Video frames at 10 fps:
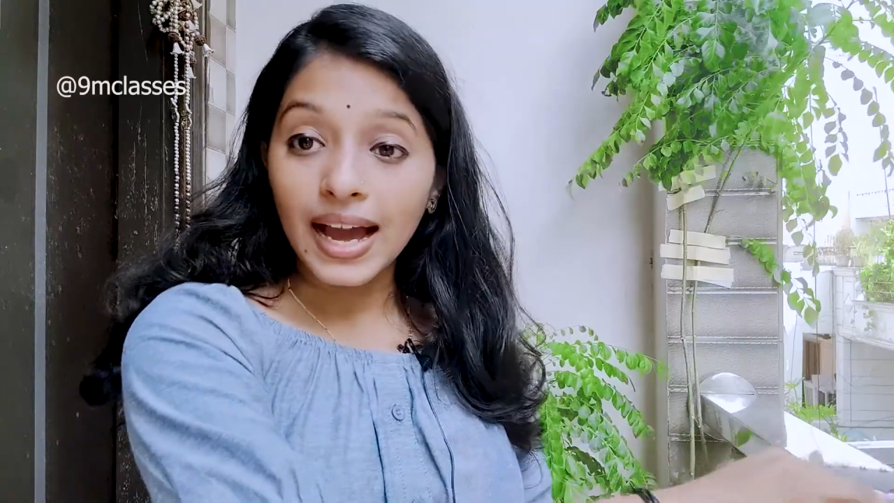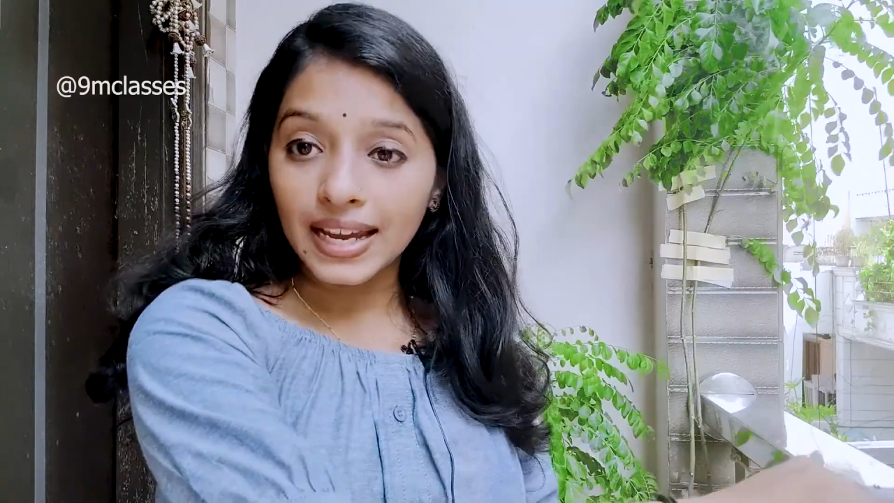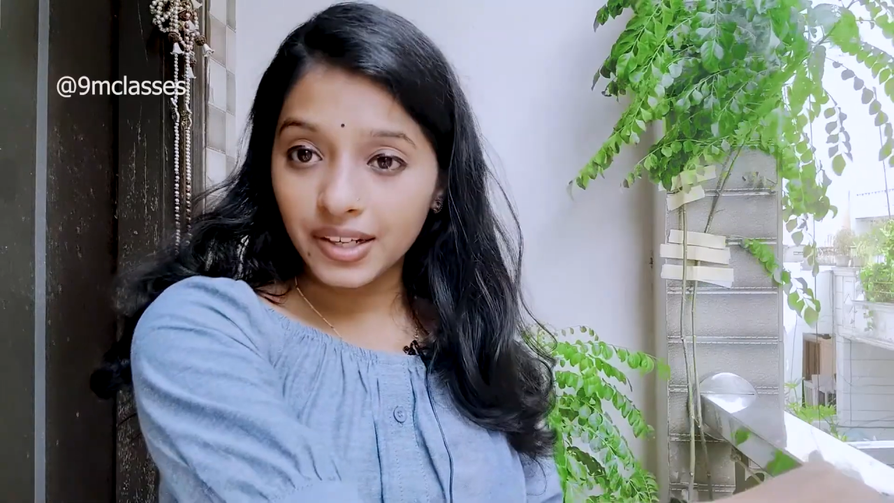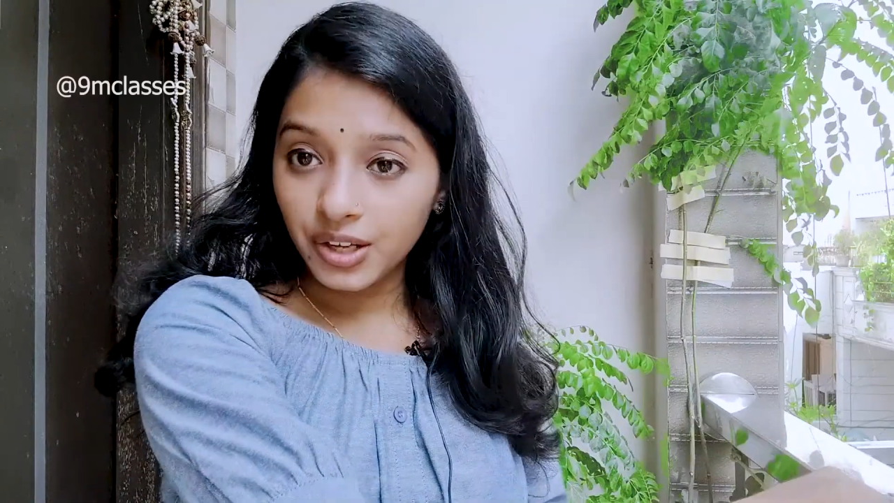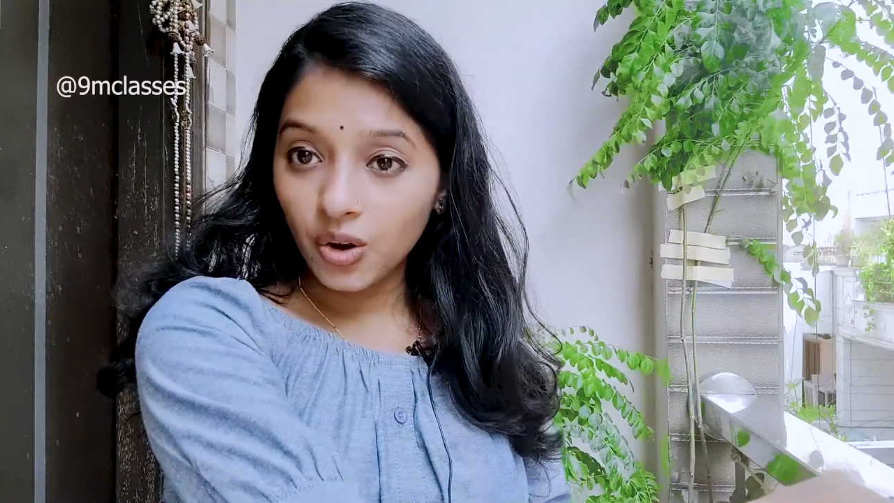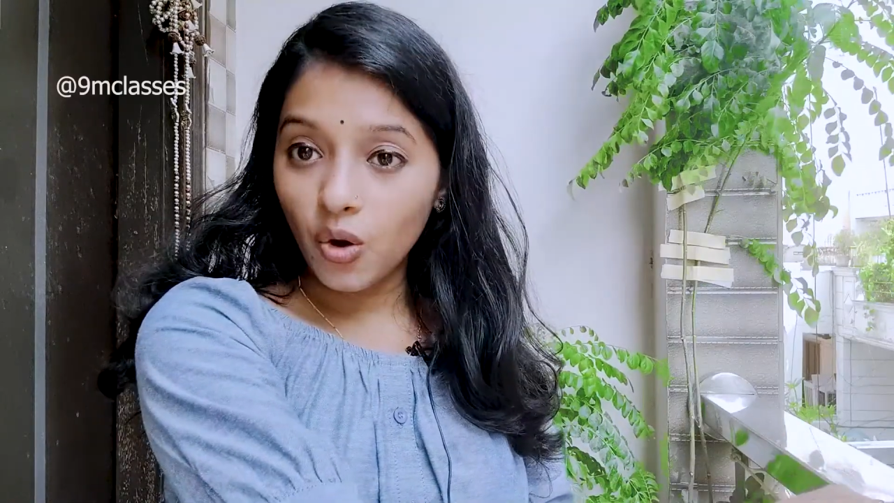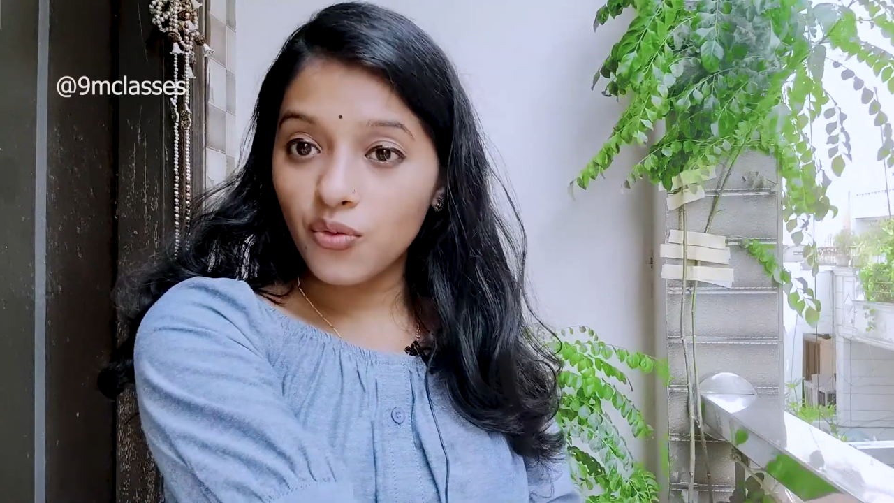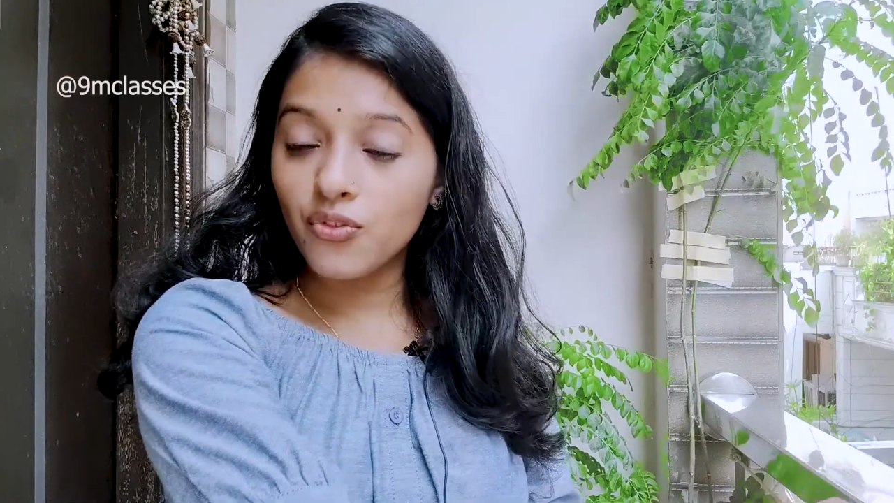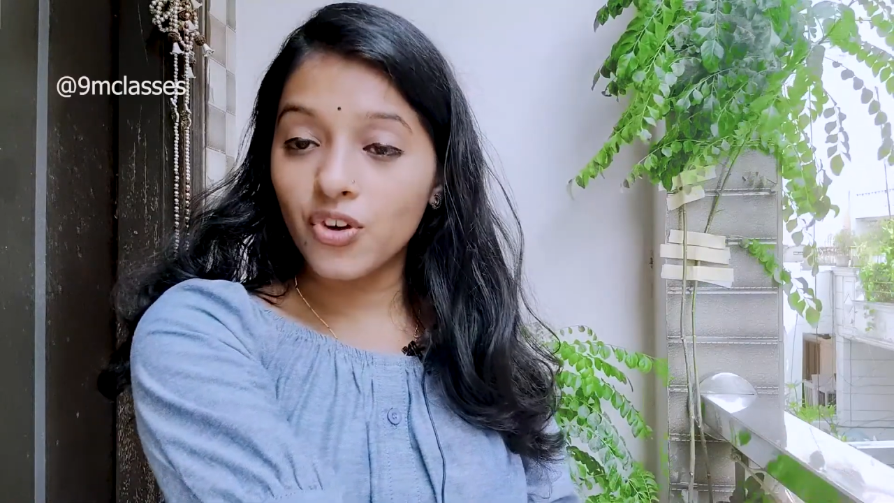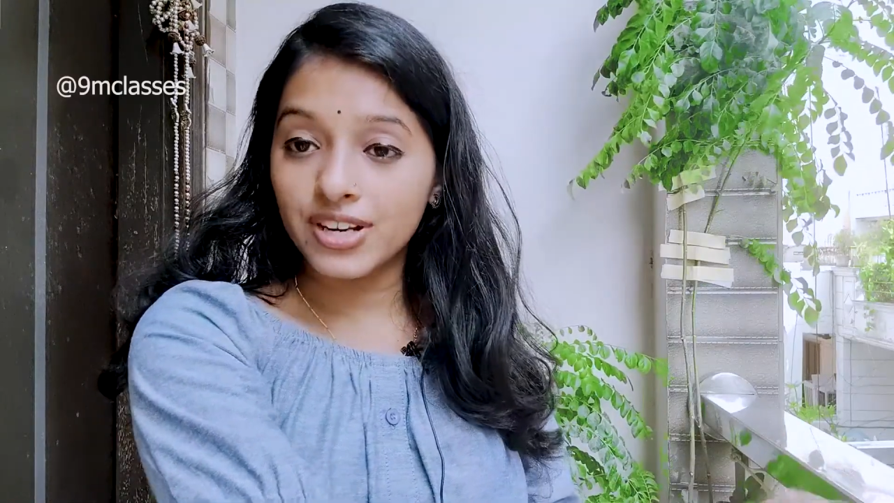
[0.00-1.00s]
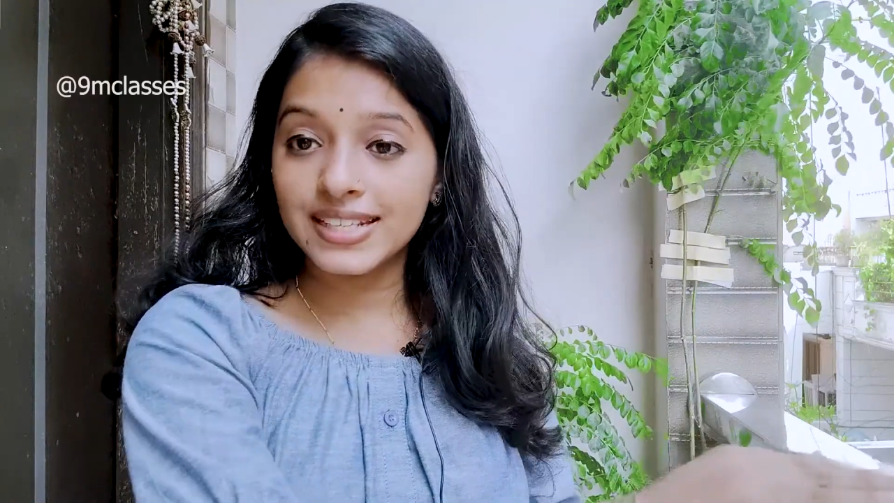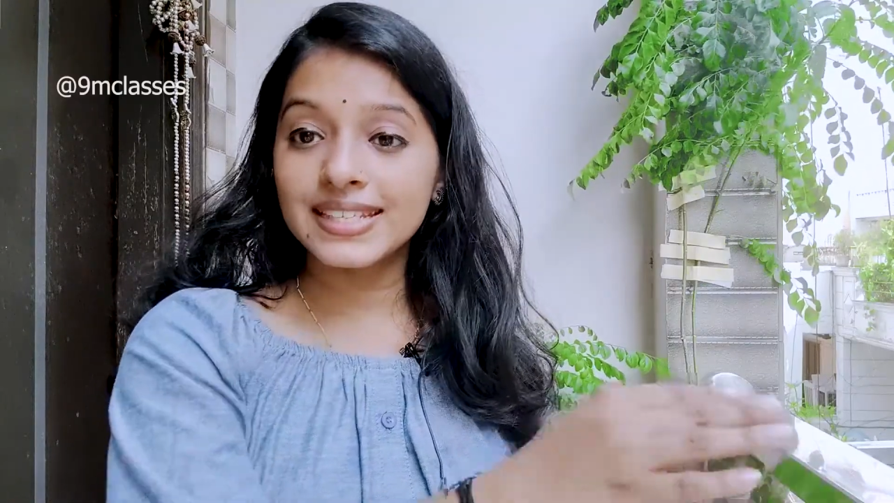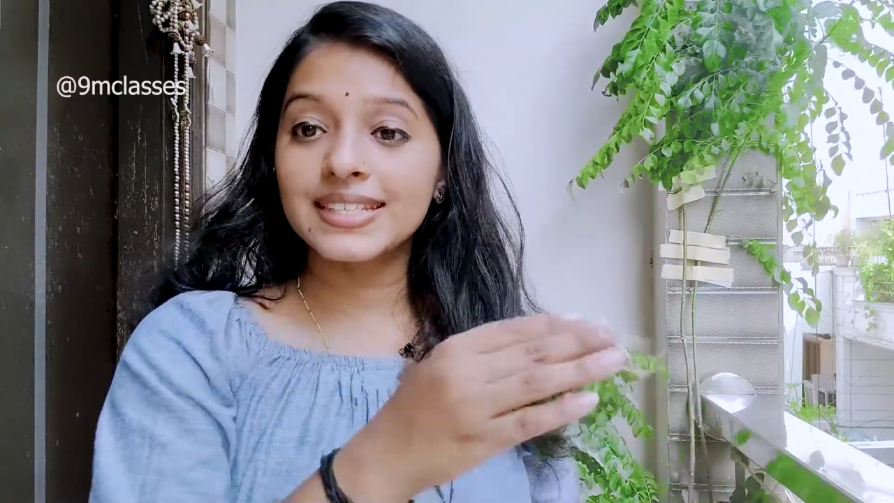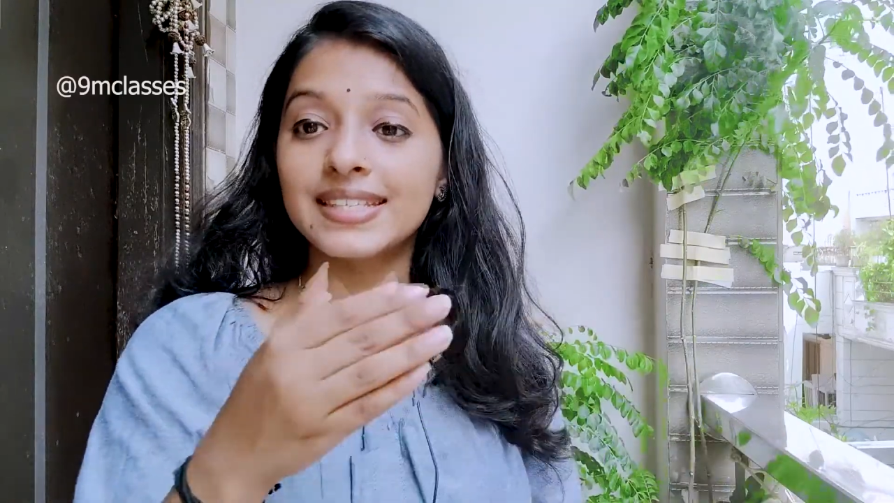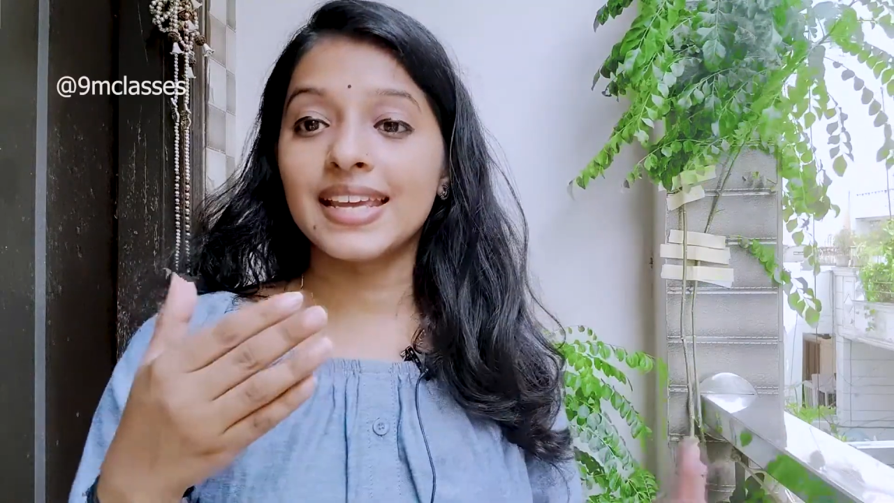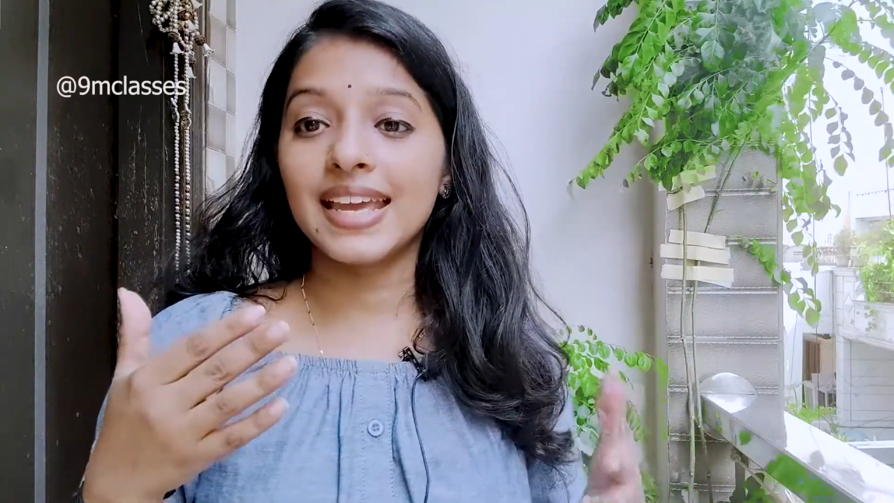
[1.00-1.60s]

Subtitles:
idea of what is